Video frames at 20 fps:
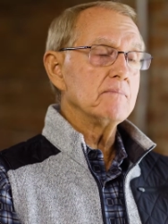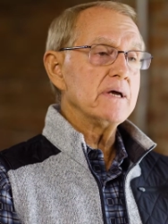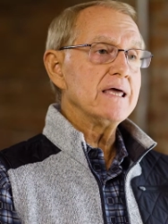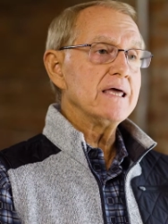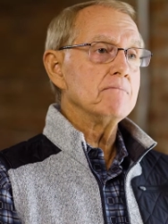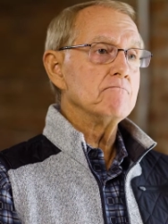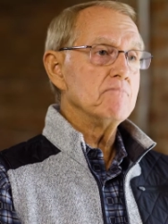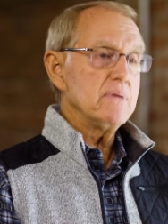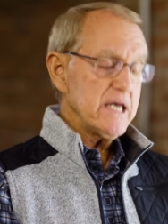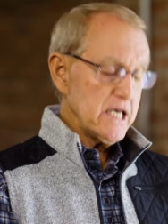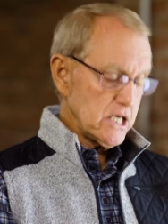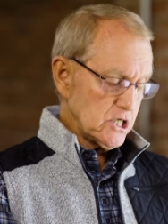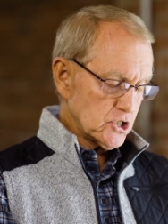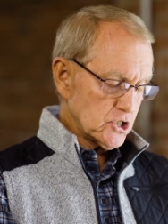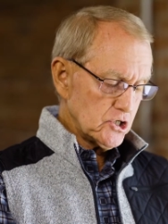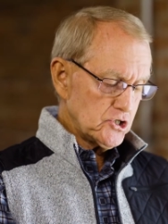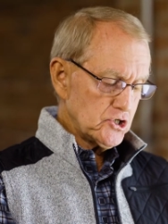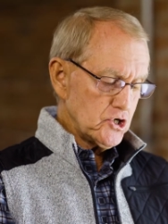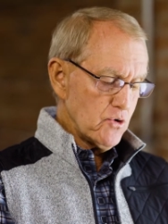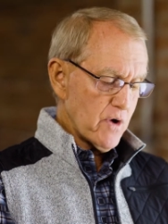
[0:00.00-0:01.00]
It means
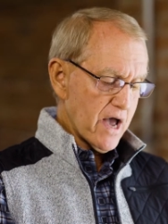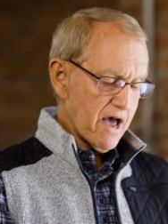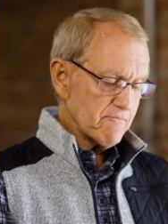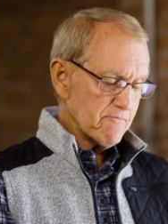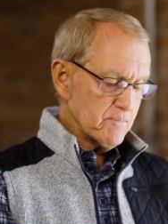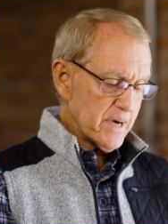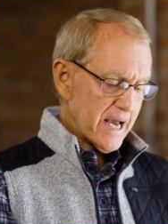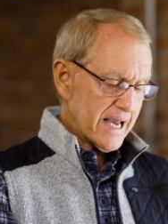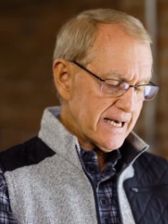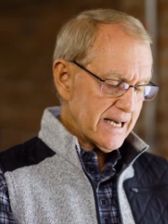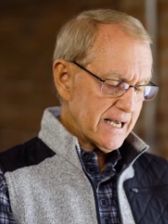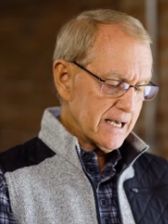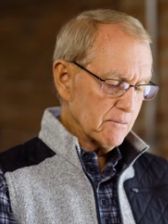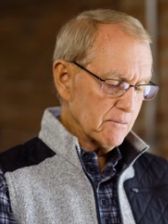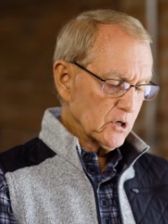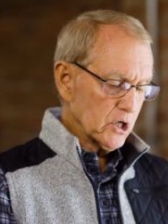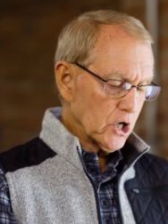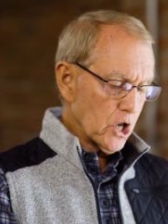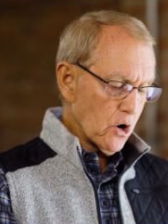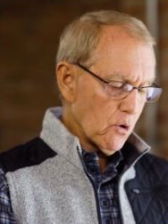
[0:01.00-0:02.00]
that you have made him
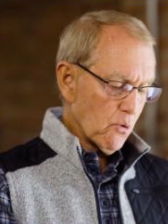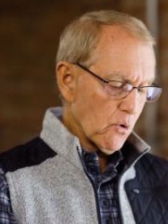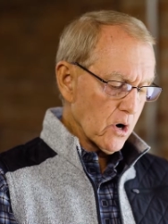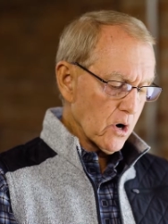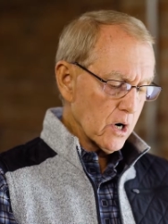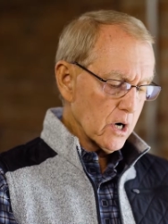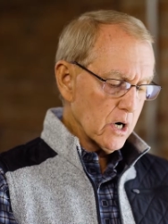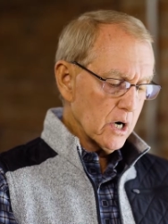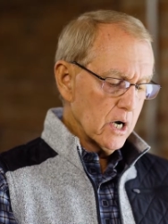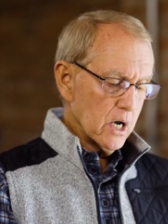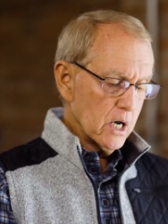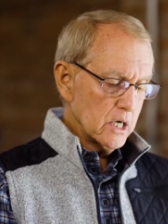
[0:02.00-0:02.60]
lower,